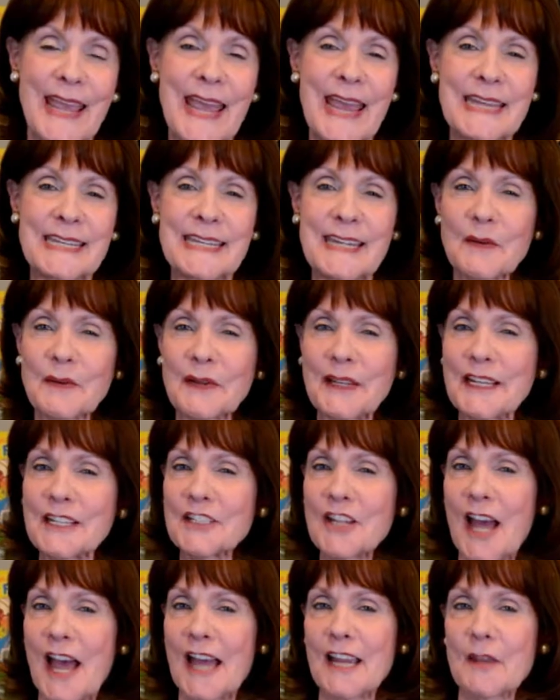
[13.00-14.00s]
Today we're going
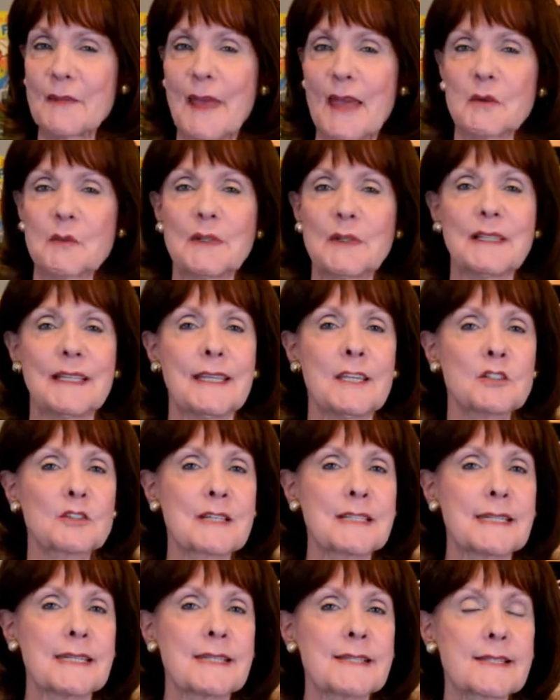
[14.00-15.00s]
to talk about a really
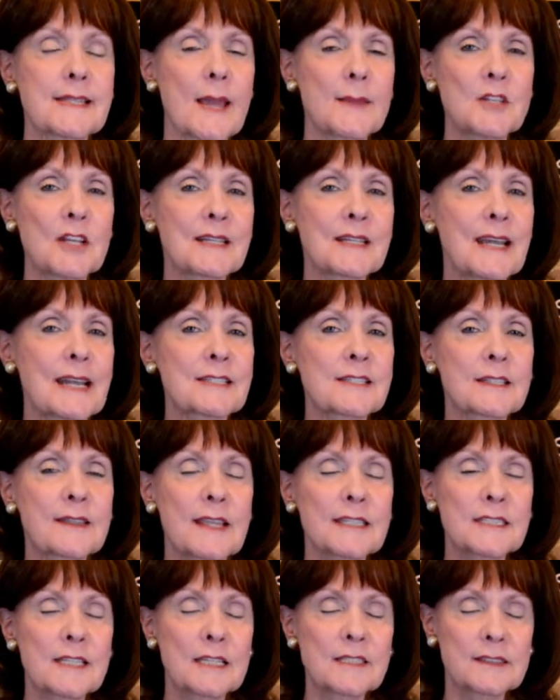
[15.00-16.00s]
interesting subject. It's
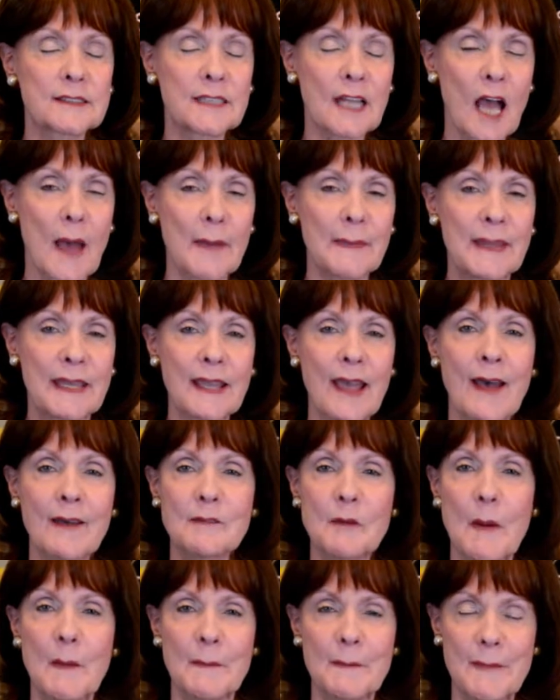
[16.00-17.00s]
the topic
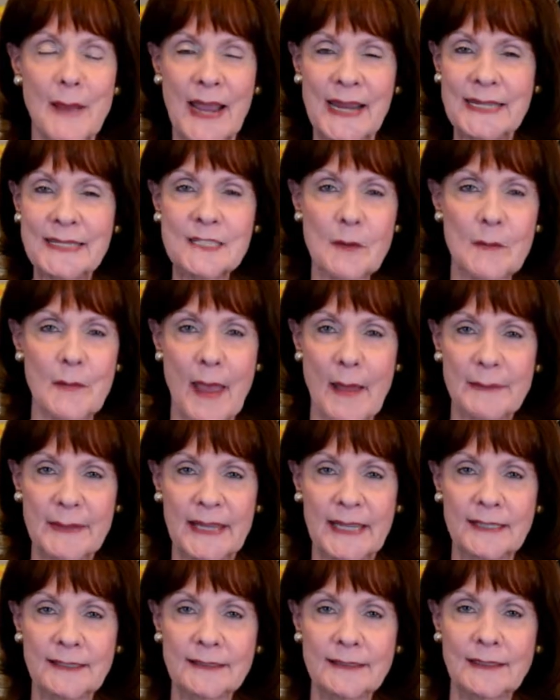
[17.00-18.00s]
of mind
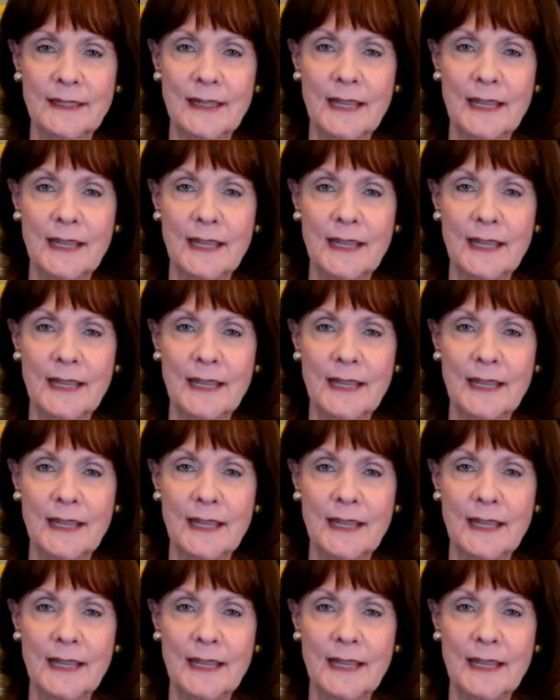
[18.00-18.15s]
mapping.